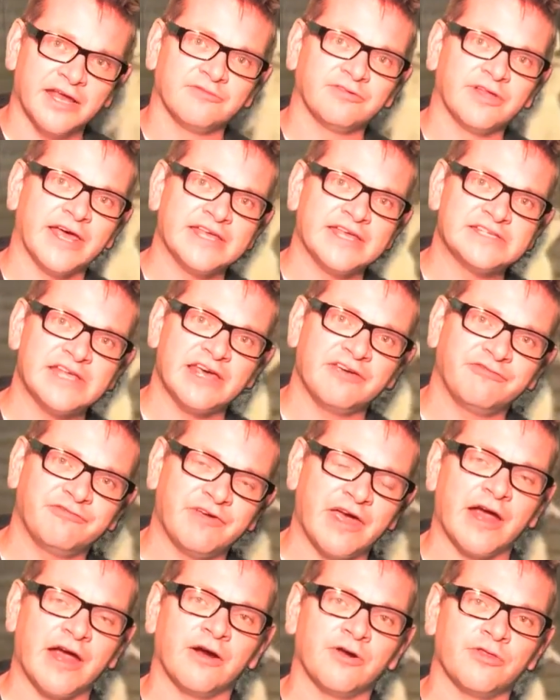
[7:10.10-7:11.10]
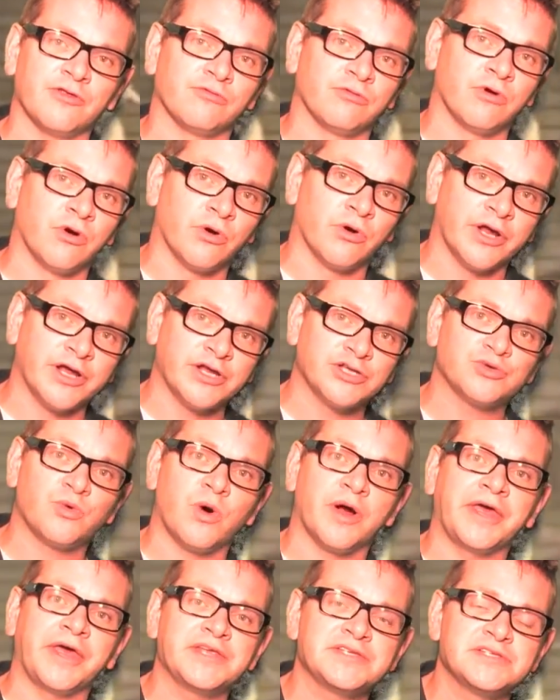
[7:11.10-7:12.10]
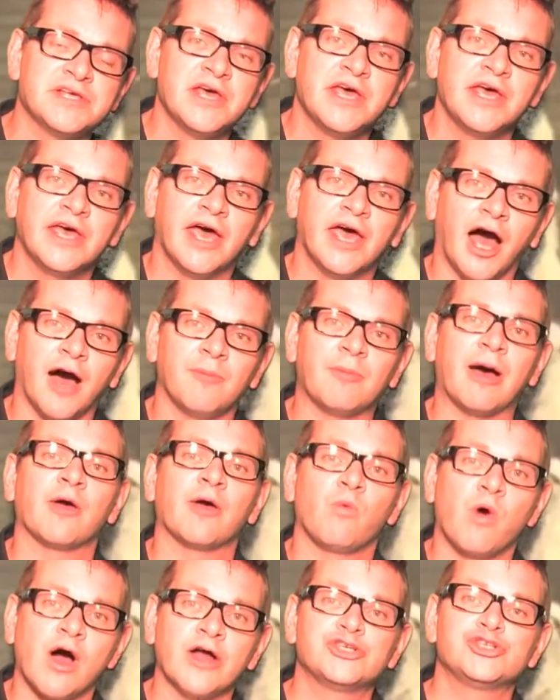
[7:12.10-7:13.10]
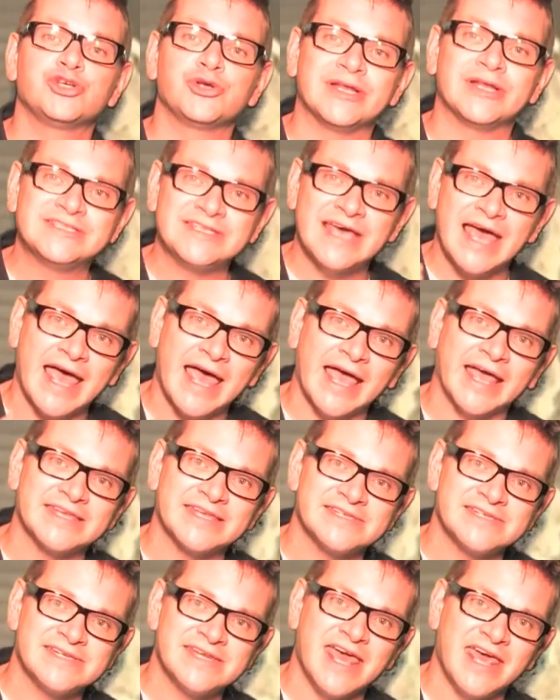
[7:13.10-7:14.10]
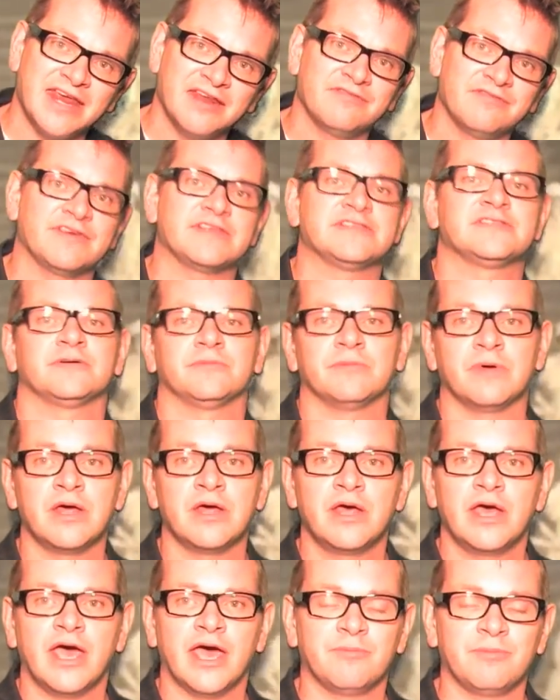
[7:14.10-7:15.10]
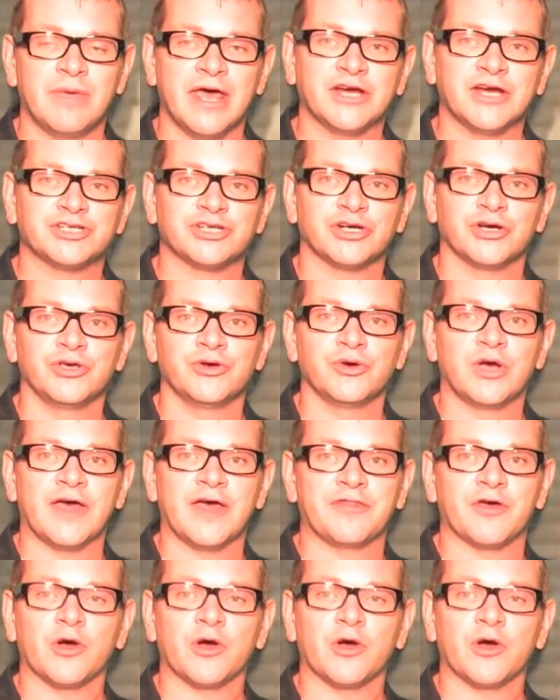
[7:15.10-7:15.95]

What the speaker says: of laissez-faire, the roaring 20s. I want you to tag as nativism and make sure you get